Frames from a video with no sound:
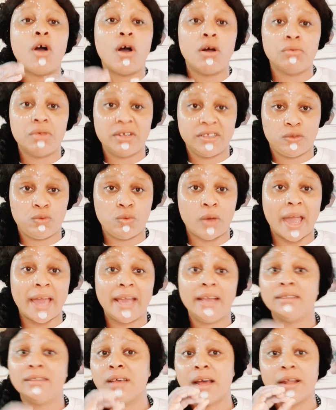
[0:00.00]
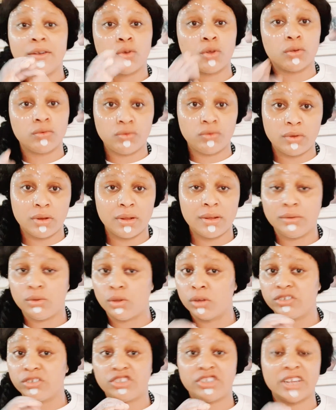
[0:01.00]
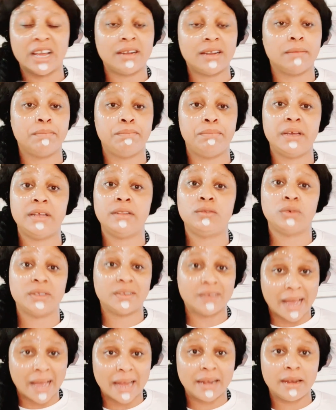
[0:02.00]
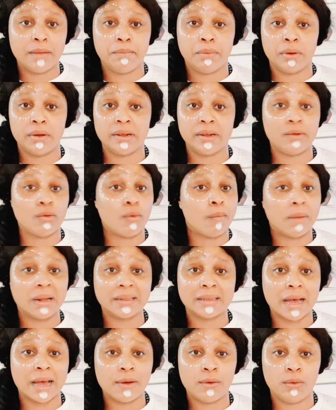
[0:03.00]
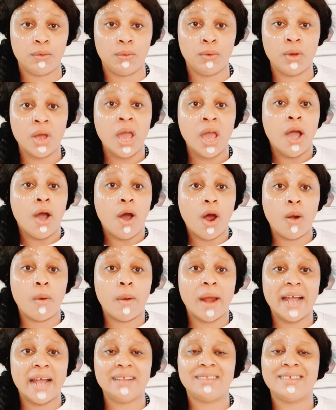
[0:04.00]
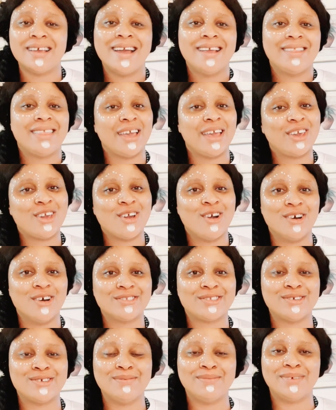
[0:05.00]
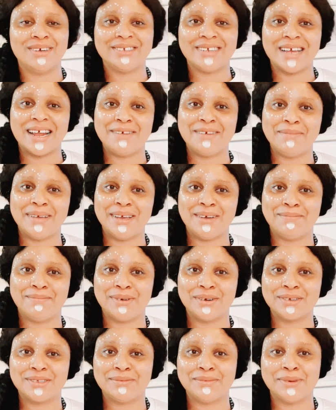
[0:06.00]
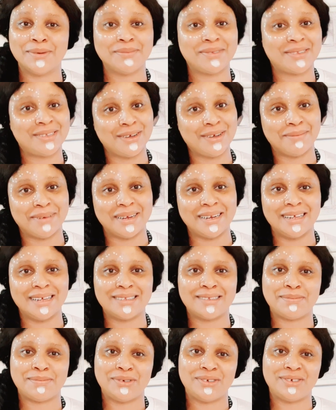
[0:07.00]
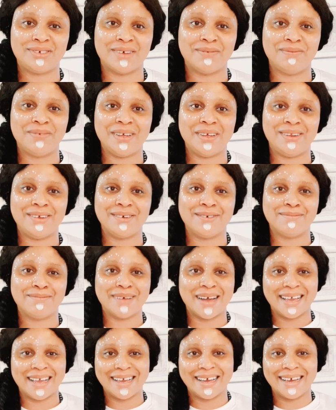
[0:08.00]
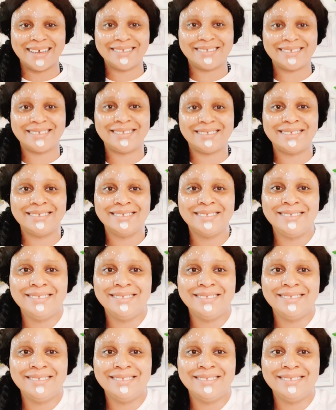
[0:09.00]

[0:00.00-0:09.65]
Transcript: Always wear it, and don't share the bead with anybody, no matter who. All right, thank you all so much. I remain your box mom. See you on my next spiritual video. Bye guys.